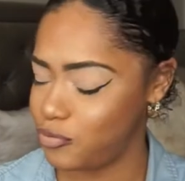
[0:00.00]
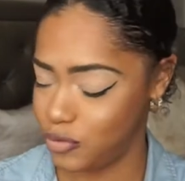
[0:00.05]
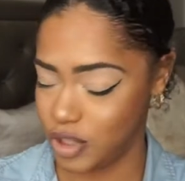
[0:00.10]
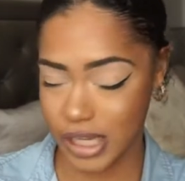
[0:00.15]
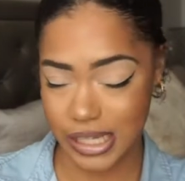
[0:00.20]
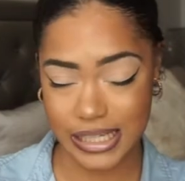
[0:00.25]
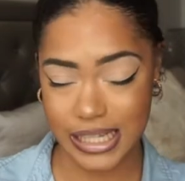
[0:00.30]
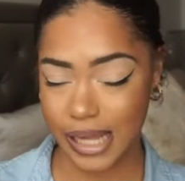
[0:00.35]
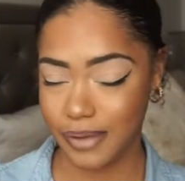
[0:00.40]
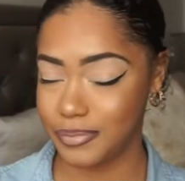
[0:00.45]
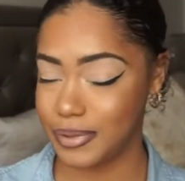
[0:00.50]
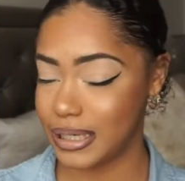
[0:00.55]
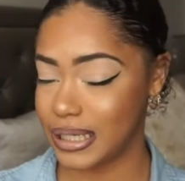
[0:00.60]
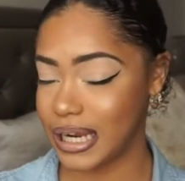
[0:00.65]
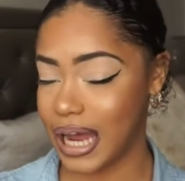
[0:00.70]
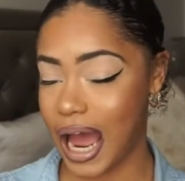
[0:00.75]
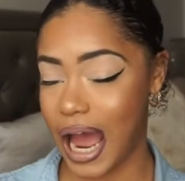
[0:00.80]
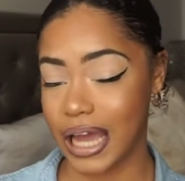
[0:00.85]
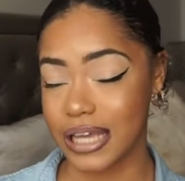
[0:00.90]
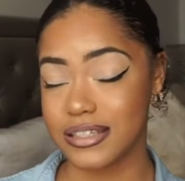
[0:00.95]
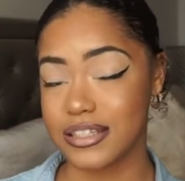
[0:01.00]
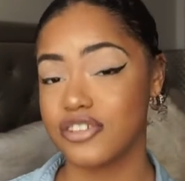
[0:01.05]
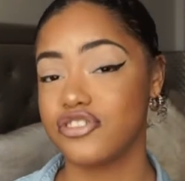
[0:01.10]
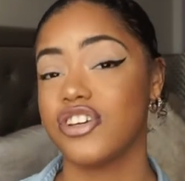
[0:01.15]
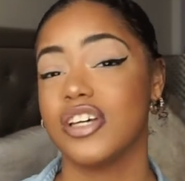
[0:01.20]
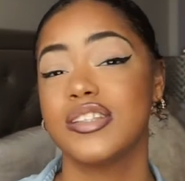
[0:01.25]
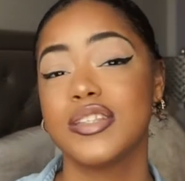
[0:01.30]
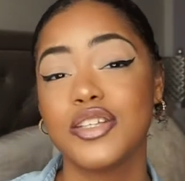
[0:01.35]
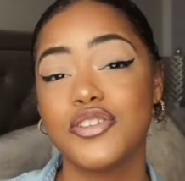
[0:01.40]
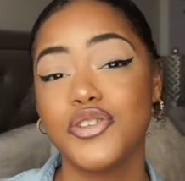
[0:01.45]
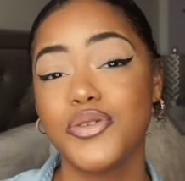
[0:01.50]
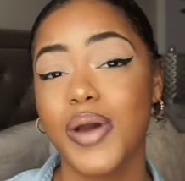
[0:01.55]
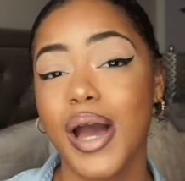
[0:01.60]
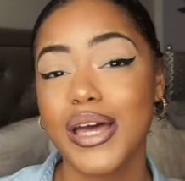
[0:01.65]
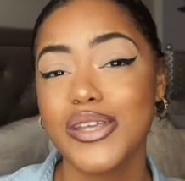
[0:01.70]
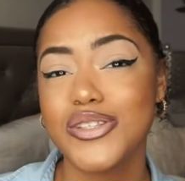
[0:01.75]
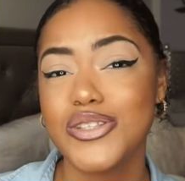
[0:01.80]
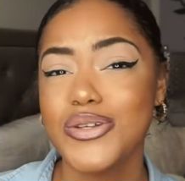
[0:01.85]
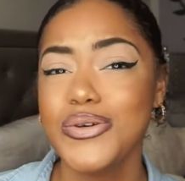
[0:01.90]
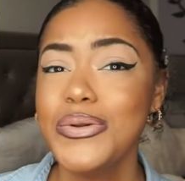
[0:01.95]
Does that mean I suggest that you
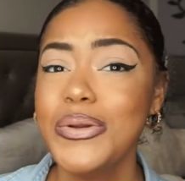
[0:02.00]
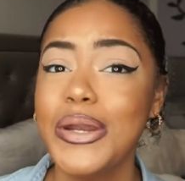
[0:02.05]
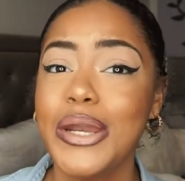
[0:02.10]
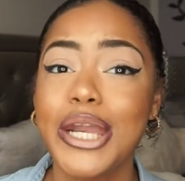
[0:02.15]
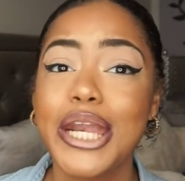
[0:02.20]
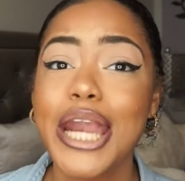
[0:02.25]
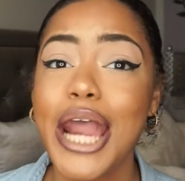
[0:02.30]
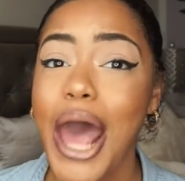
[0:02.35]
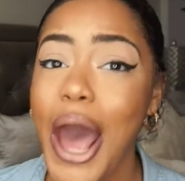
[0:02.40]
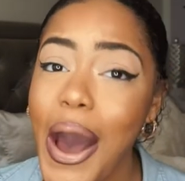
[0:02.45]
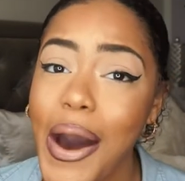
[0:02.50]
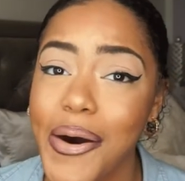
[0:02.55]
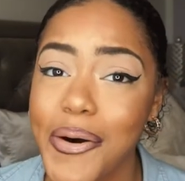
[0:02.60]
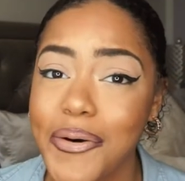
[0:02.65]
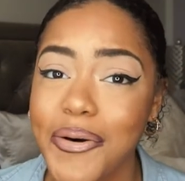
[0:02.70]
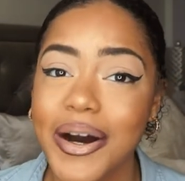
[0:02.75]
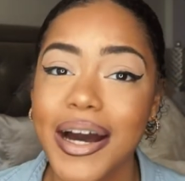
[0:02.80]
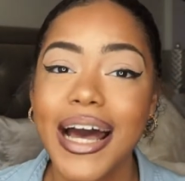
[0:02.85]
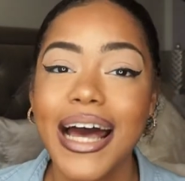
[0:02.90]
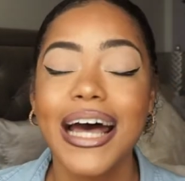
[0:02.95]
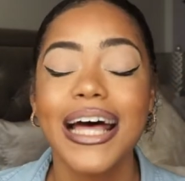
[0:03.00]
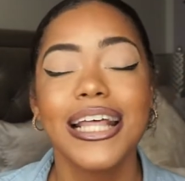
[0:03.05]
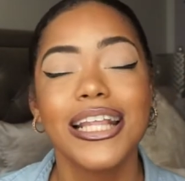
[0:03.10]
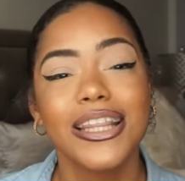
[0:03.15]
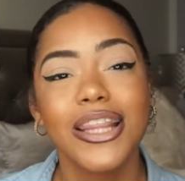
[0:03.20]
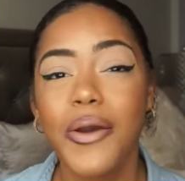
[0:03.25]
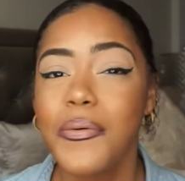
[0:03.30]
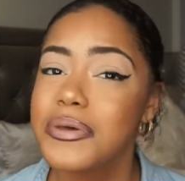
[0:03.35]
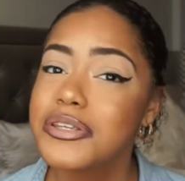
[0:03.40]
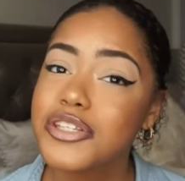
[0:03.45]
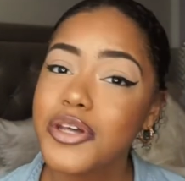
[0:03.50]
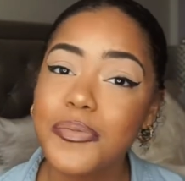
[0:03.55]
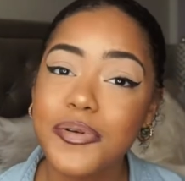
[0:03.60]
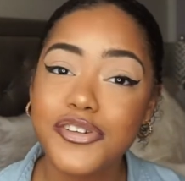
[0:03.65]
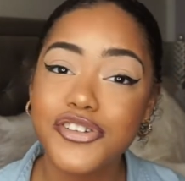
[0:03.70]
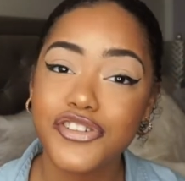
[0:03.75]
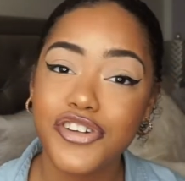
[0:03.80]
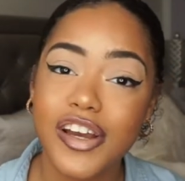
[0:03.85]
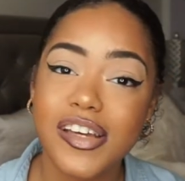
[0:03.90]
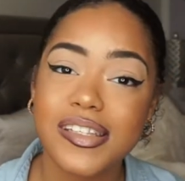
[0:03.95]
guys do? No. There was so
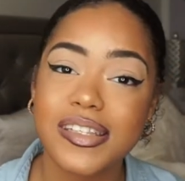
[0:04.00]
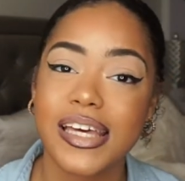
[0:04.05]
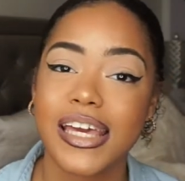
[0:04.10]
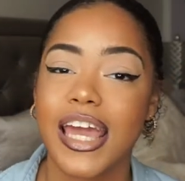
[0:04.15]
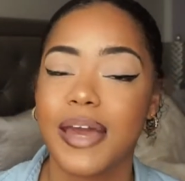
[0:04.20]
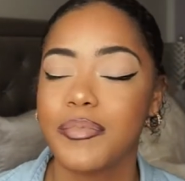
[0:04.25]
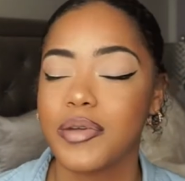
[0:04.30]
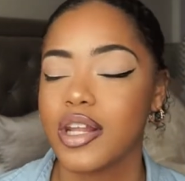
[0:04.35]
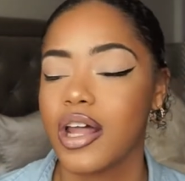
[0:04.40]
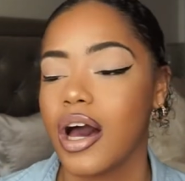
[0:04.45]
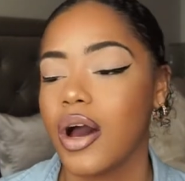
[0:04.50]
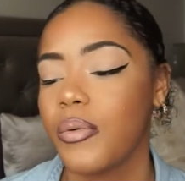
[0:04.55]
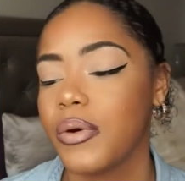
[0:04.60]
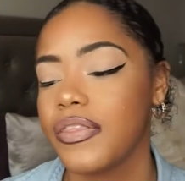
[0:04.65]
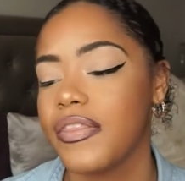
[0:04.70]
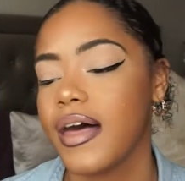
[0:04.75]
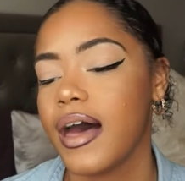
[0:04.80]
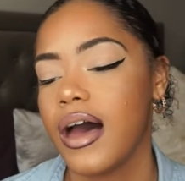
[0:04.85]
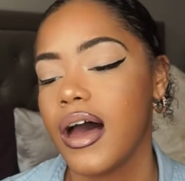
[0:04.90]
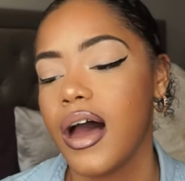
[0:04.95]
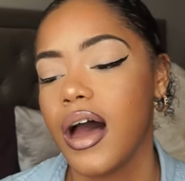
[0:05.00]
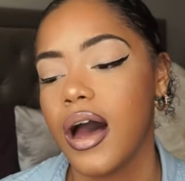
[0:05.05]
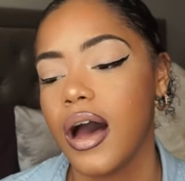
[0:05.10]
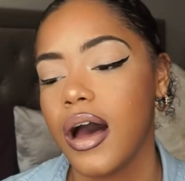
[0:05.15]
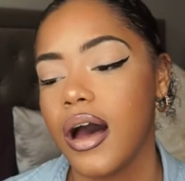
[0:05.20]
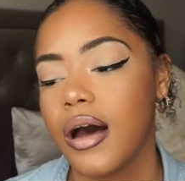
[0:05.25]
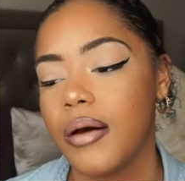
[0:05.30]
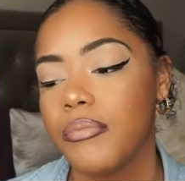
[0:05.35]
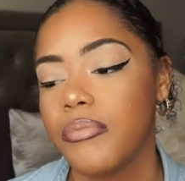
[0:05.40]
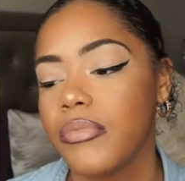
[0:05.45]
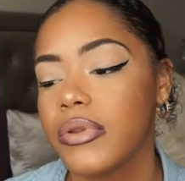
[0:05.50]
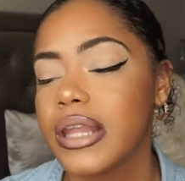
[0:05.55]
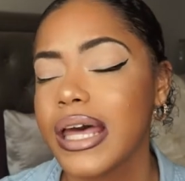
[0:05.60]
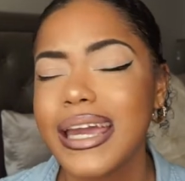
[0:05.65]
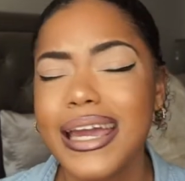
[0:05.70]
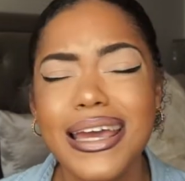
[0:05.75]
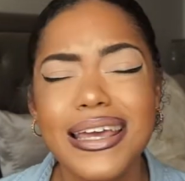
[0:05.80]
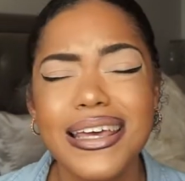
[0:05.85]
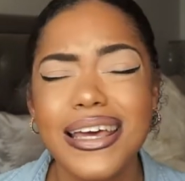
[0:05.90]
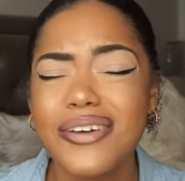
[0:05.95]
much stress that came along with that. Um,
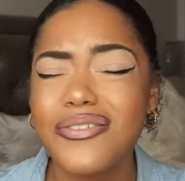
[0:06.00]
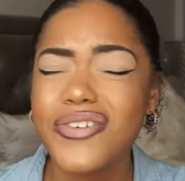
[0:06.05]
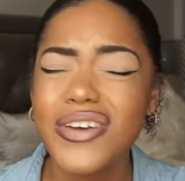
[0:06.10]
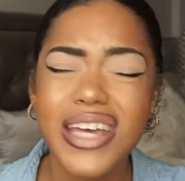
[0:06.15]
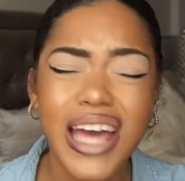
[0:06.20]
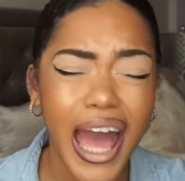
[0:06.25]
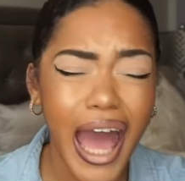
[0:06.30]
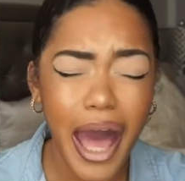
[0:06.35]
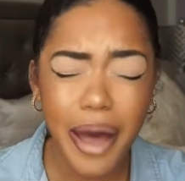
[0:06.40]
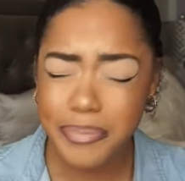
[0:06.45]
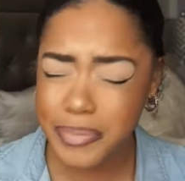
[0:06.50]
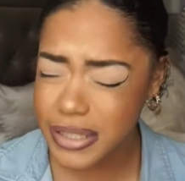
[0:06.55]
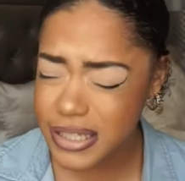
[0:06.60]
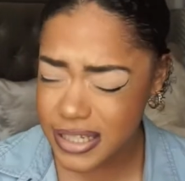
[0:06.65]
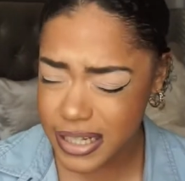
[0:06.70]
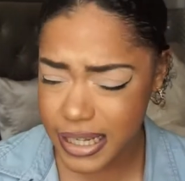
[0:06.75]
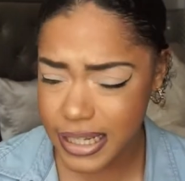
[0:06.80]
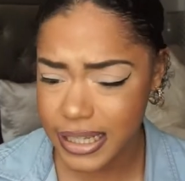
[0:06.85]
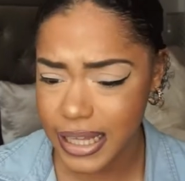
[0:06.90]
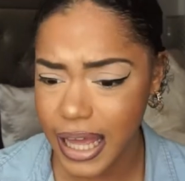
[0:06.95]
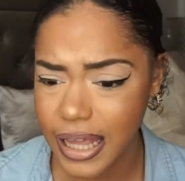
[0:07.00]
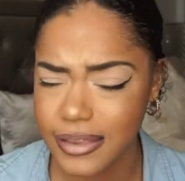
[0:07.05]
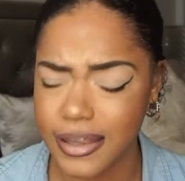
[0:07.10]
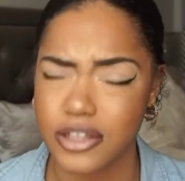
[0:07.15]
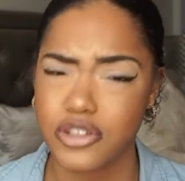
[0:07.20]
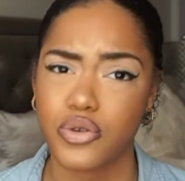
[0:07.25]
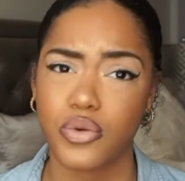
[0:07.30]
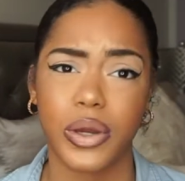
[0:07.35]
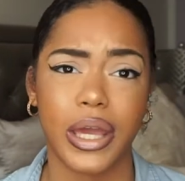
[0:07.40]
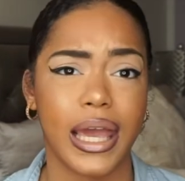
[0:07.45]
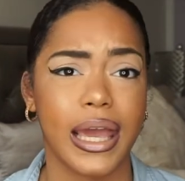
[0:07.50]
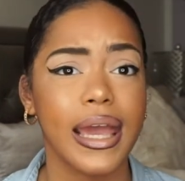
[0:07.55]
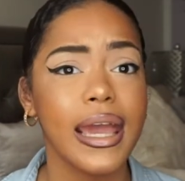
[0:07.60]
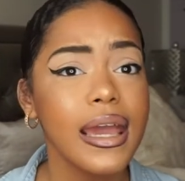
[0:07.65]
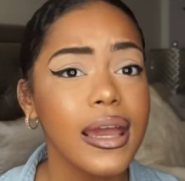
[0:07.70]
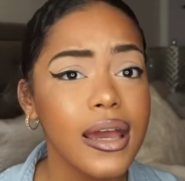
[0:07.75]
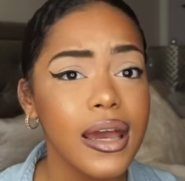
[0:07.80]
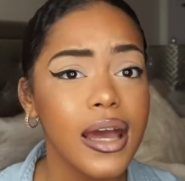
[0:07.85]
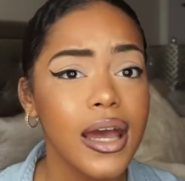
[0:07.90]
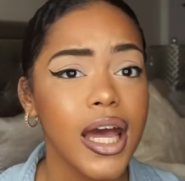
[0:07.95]
like, if it happens like that, that's
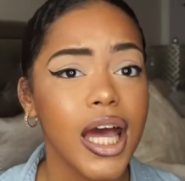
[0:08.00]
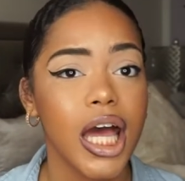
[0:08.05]
okay.